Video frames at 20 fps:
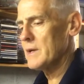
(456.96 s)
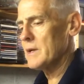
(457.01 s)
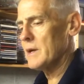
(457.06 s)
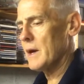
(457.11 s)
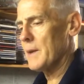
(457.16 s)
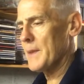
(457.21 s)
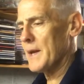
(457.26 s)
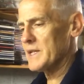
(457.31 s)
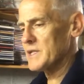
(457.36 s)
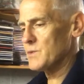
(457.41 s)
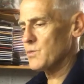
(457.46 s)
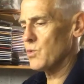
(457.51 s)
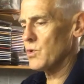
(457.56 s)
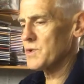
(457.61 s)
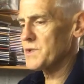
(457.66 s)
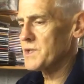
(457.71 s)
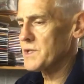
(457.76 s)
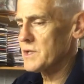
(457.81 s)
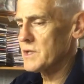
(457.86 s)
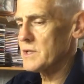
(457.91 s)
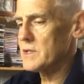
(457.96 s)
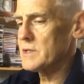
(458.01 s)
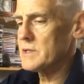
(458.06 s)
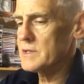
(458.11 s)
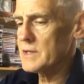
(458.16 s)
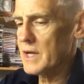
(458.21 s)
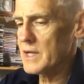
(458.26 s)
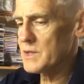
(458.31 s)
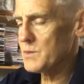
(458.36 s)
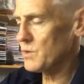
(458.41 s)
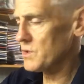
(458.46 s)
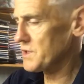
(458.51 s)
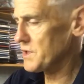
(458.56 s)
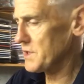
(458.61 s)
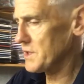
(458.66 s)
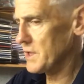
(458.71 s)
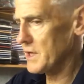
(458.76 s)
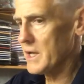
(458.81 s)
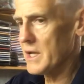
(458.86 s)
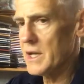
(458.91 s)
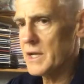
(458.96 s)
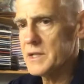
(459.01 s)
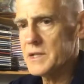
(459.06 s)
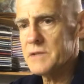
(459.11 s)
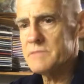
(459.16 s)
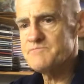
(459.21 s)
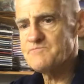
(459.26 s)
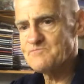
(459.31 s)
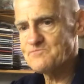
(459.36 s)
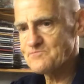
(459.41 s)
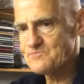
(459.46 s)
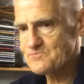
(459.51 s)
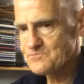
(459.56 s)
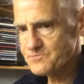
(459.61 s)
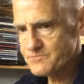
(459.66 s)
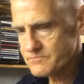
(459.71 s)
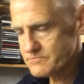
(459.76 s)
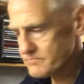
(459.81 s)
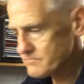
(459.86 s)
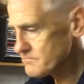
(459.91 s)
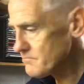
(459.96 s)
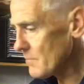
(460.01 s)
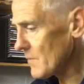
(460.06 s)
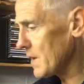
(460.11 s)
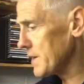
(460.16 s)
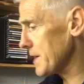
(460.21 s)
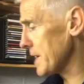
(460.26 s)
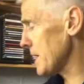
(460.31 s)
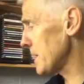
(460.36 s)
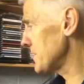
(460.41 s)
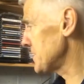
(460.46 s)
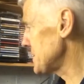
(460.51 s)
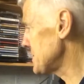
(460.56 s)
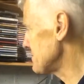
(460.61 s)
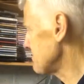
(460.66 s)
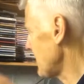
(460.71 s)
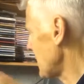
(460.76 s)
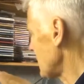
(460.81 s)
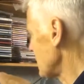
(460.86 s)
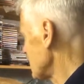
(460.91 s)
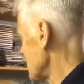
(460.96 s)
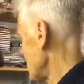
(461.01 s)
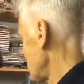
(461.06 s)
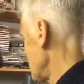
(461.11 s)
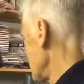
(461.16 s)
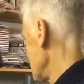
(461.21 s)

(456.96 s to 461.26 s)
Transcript: and that's what's in the kit. Now these moulds are